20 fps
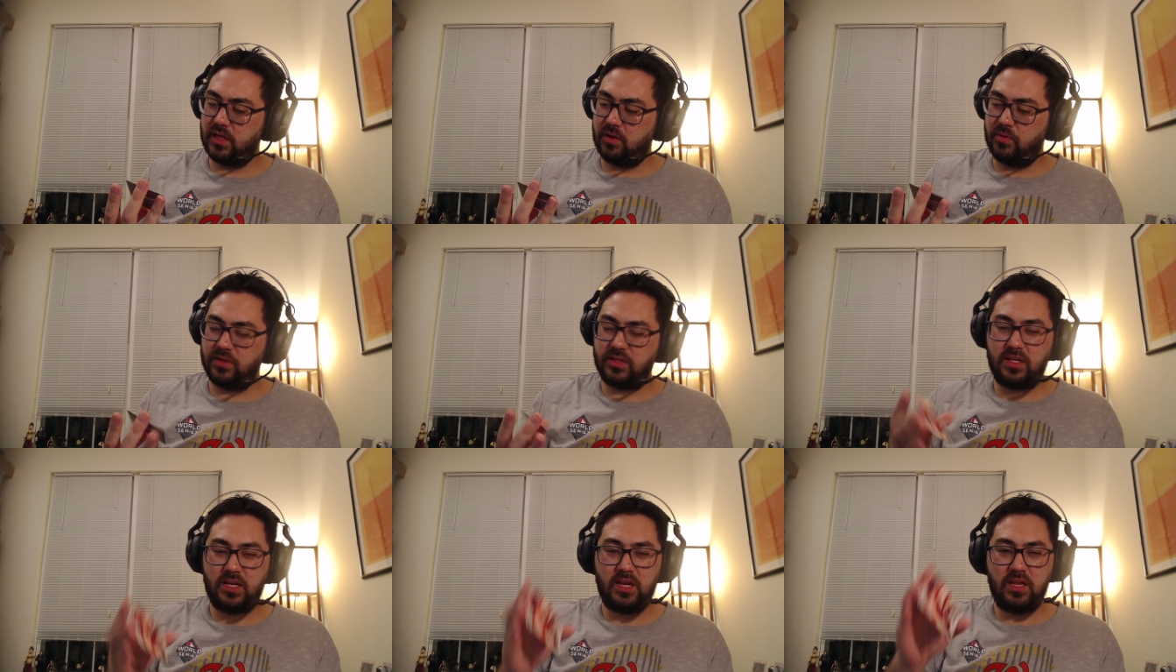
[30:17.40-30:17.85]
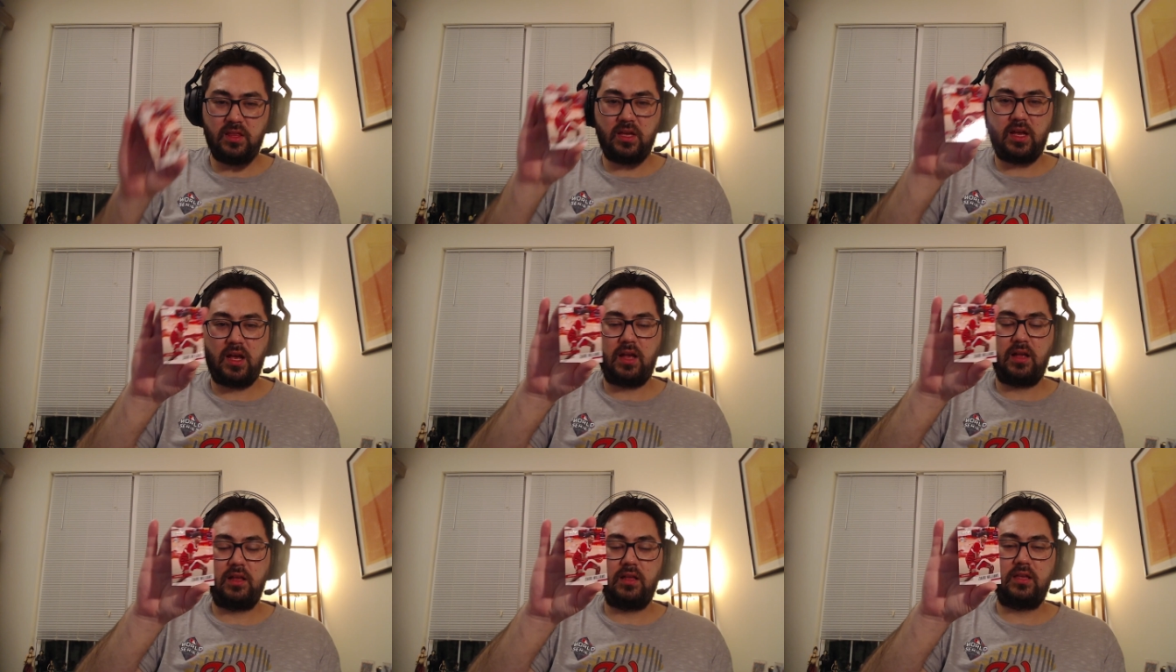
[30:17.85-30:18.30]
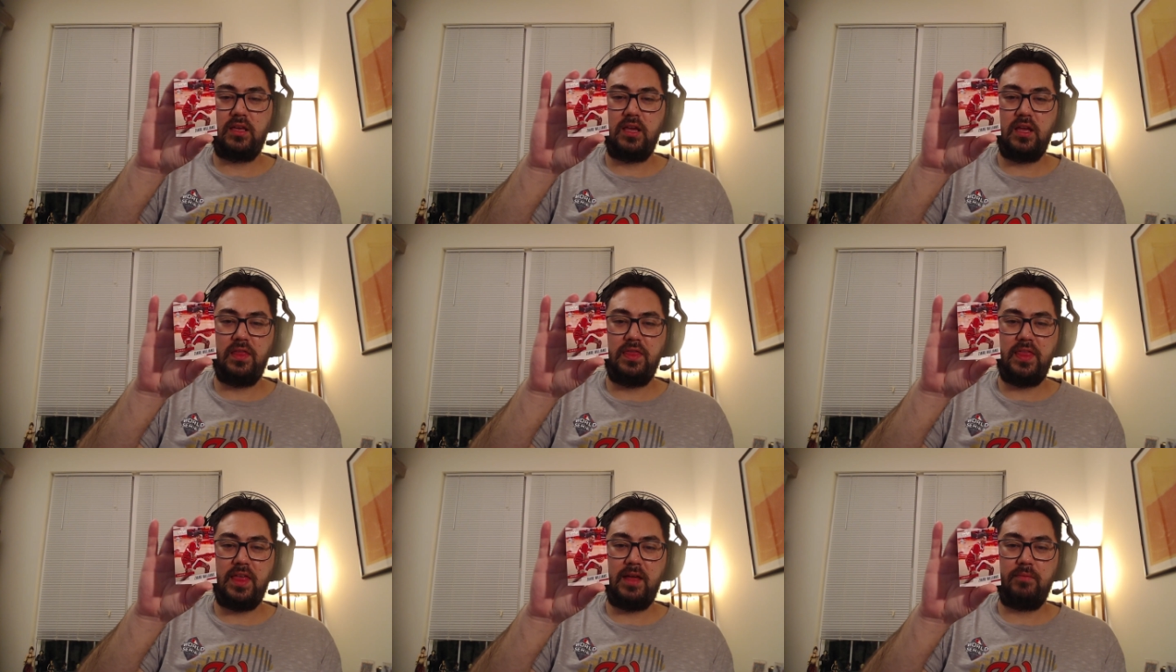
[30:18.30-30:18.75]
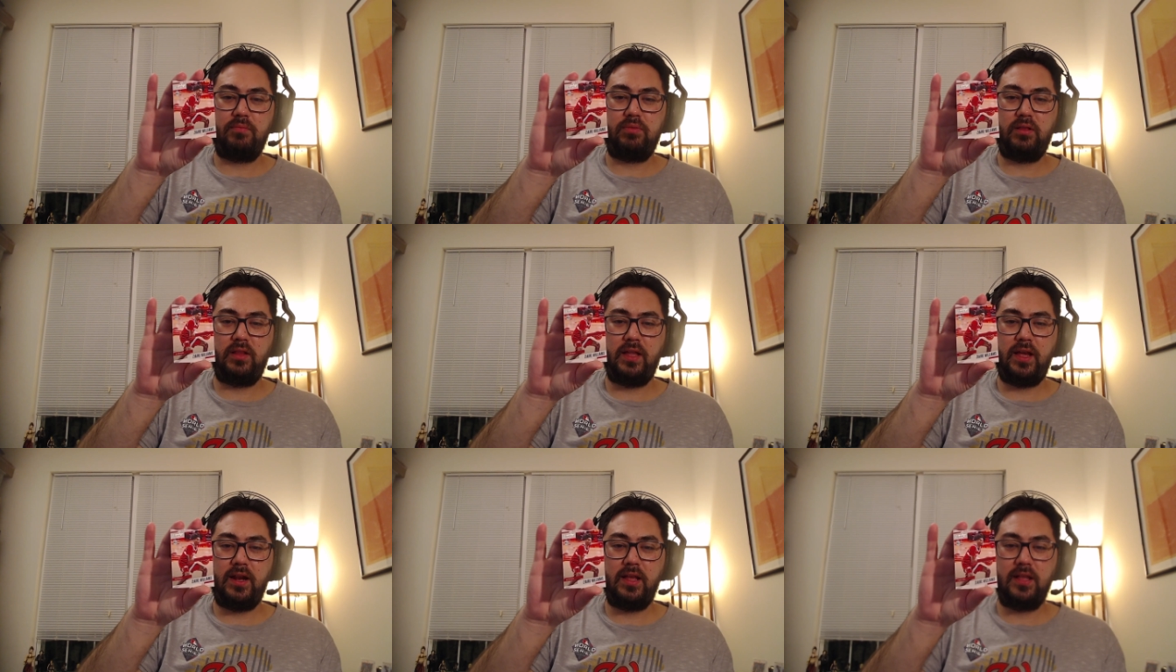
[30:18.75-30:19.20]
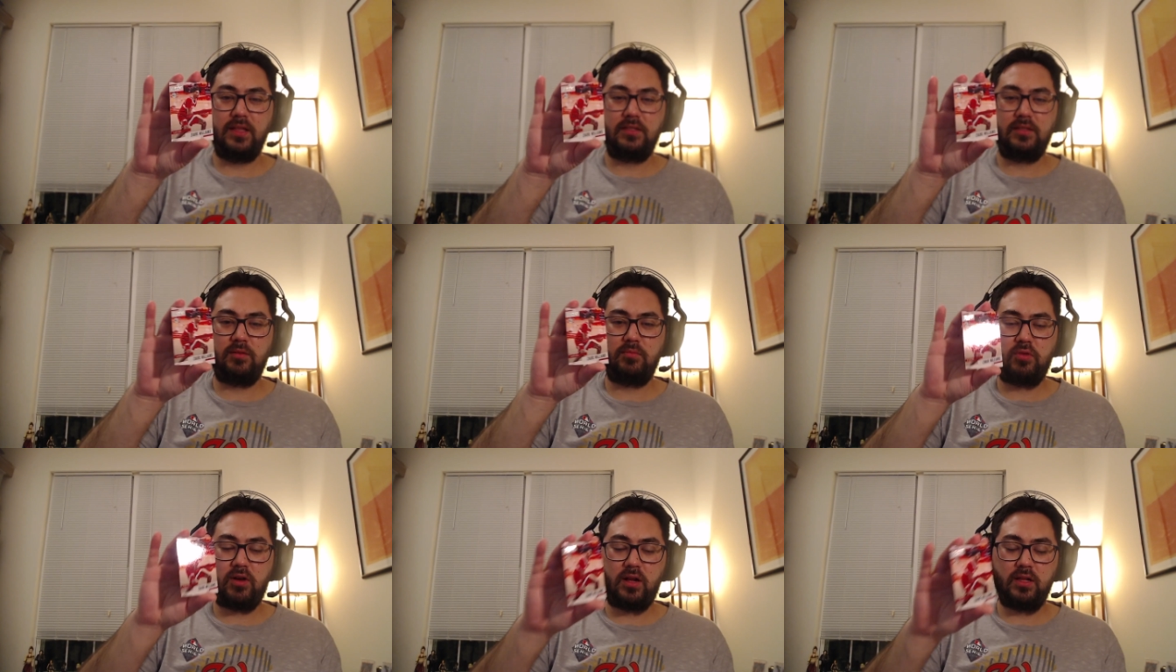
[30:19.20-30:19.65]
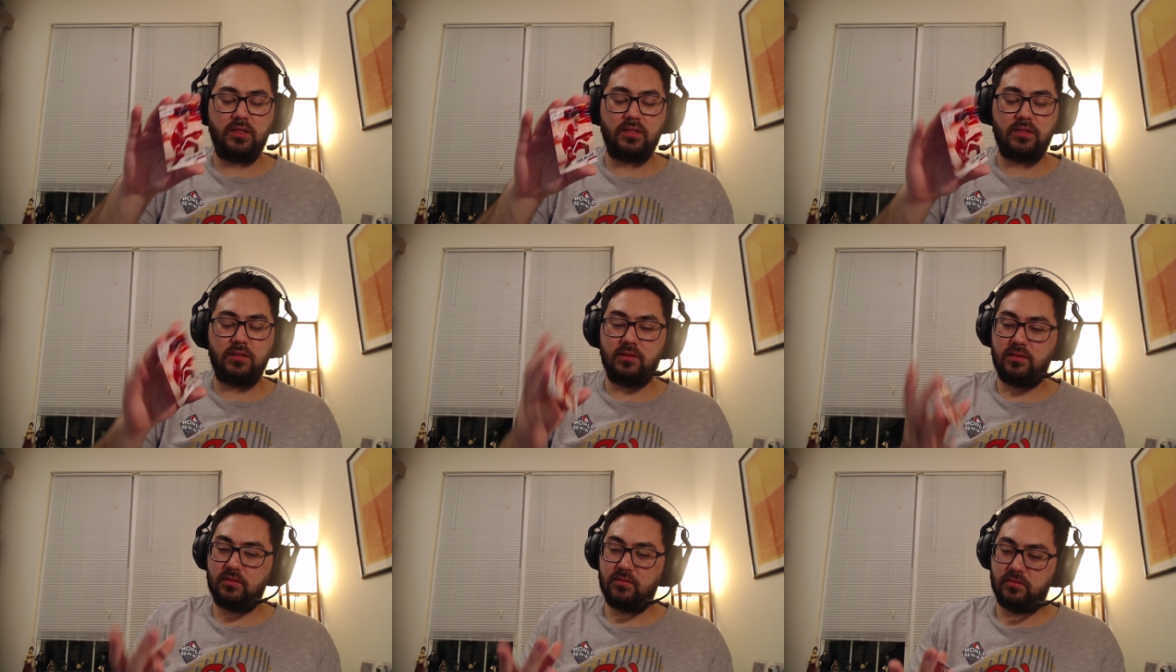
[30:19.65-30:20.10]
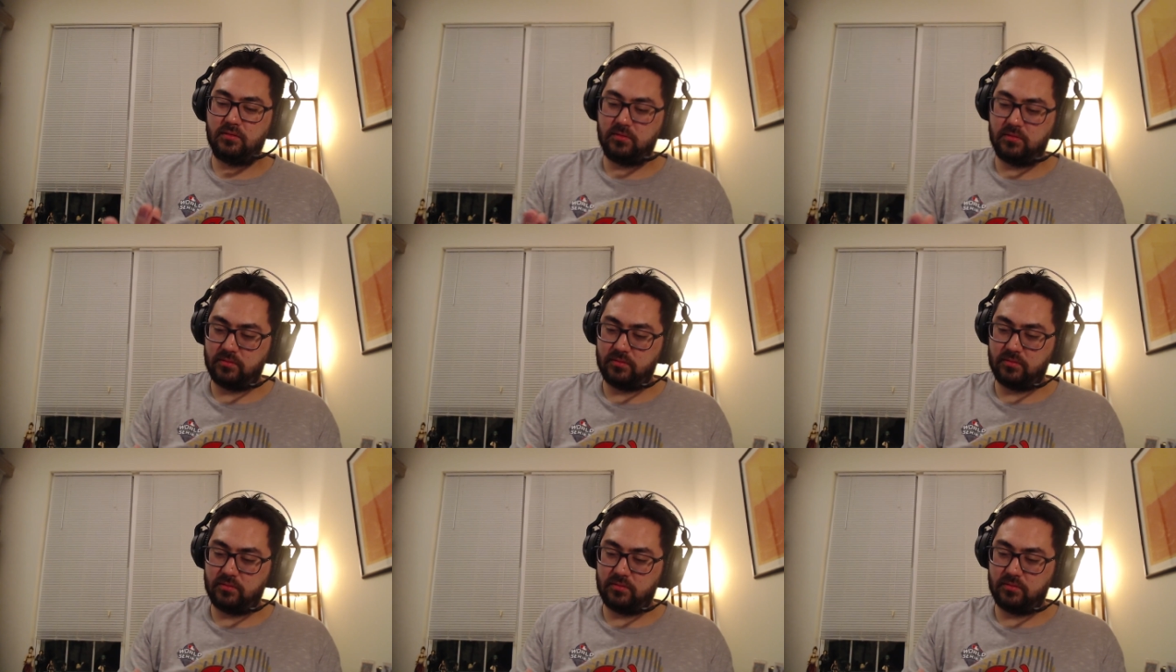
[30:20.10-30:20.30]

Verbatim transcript: Wasn't he the kid that played against LeBron's son?